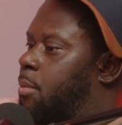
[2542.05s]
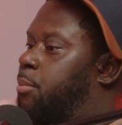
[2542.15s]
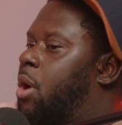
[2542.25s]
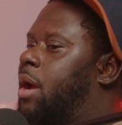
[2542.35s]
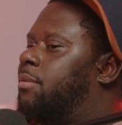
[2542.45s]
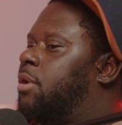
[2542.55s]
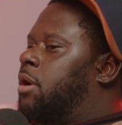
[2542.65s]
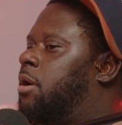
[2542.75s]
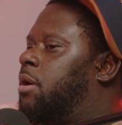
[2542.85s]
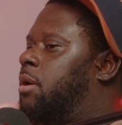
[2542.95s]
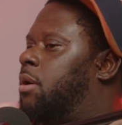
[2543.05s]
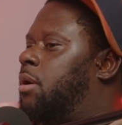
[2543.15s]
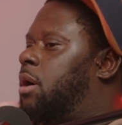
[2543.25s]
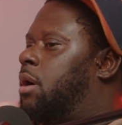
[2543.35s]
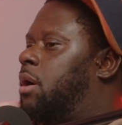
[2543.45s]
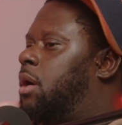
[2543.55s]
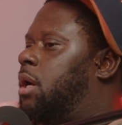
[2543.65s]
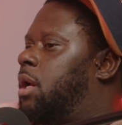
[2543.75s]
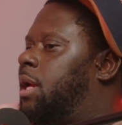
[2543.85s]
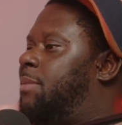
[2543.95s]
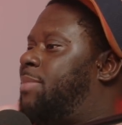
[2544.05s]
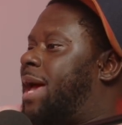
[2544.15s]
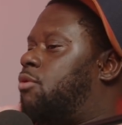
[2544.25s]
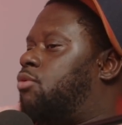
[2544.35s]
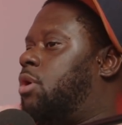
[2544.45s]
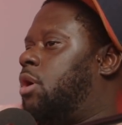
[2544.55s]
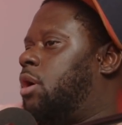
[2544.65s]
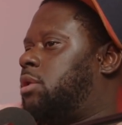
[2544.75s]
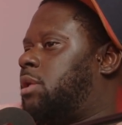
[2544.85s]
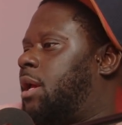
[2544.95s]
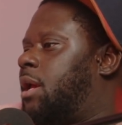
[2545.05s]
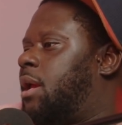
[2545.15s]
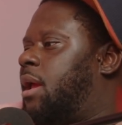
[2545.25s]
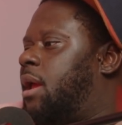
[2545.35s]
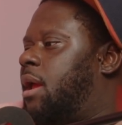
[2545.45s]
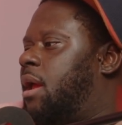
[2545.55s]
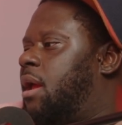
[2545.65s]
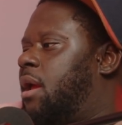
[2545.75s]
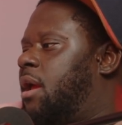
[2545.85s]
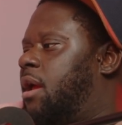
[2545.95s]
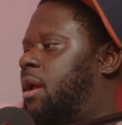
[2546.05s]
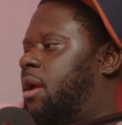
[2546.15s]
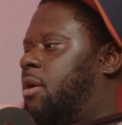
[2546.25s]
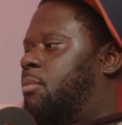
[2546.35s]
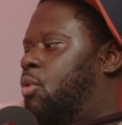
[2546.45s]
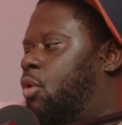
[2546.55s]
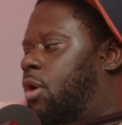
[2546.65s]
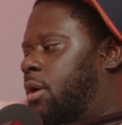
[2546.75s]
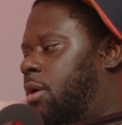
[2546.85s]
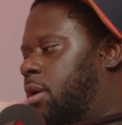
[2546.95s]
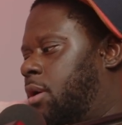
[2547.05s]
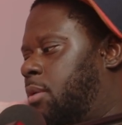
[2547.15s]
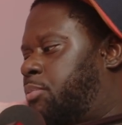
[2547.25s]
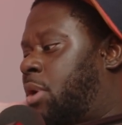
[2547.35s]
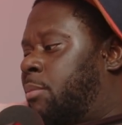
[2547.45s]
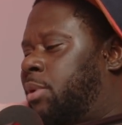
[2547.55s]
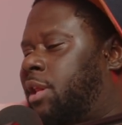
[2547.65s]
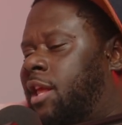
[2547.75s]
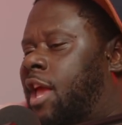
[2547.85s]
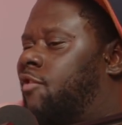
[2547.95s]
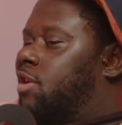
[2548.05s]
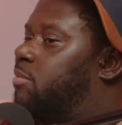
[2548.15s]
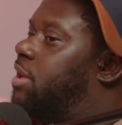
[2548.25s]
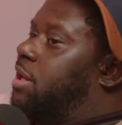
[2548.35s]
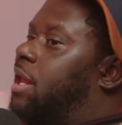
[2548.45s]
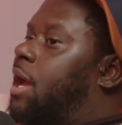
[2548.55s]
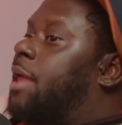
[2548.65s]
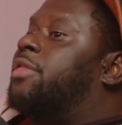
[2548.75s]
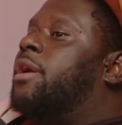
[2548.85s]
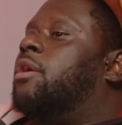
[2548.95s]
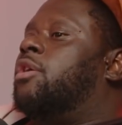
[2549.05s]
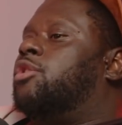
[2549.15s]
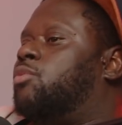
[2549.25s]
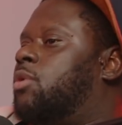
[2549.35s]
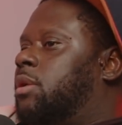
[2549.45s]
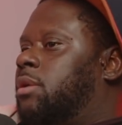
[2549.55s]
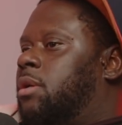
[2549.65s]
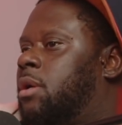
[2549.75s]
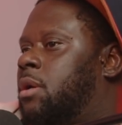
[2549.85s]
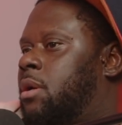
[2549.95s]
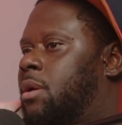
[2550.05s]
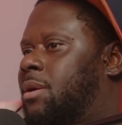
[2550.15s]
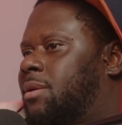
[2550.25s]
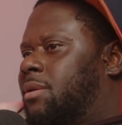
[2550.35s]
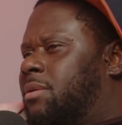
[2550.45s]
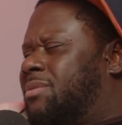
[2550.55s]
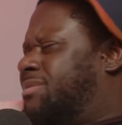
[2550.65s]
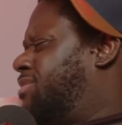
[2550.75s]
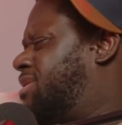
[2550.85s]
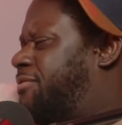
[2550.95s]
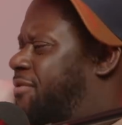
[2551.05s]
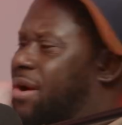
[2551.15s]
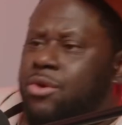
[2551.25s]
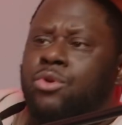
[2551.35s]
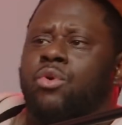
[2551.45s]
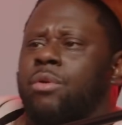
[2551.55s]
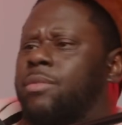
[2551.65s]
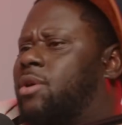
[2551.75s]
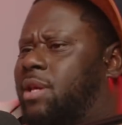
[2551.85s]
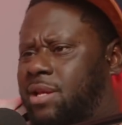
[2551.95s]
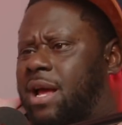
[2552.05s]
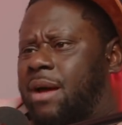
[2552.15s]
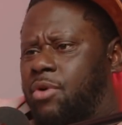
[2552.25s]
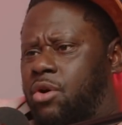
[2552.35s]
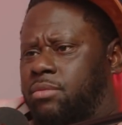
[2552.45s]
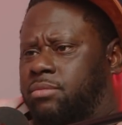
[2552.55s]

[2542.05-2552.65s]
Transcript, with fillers: but he battled Goodz, and Mook publicly gave an opinion like I think Goodz won. The fuck you doing, Murda? You that, mom.